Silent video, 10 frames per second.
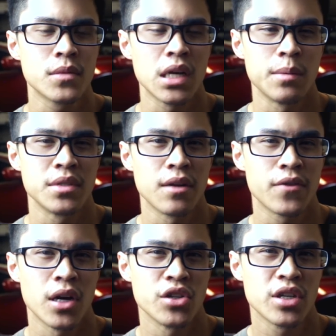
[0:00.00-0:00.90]
I'm
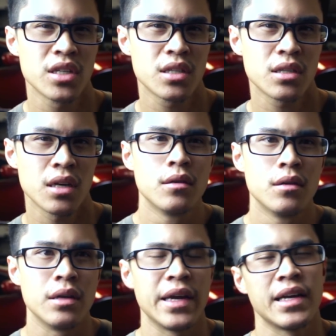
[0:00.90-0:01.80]
self-conscious
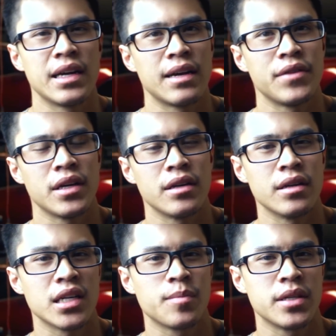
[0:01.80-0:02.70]
and I have
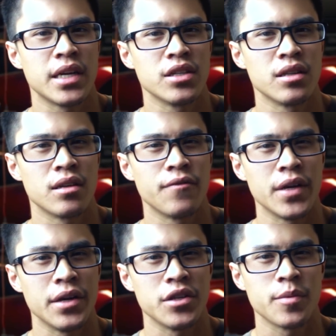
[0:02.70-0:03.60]
the expectation that the
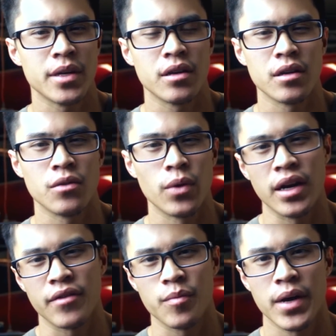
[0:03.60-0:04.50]
video should be good
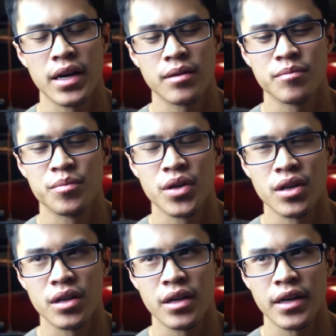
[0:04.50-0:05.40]
right off the bat,
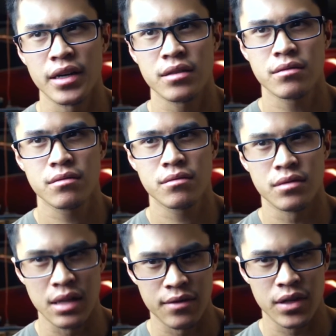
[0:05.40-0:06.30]
but it
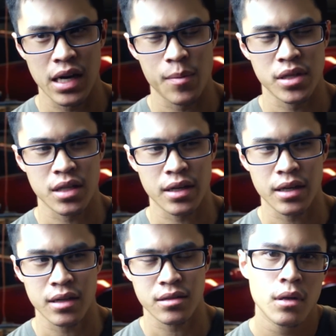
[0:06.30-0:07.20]
never happens like
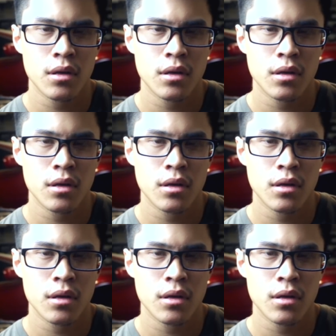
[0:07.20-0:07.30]
that.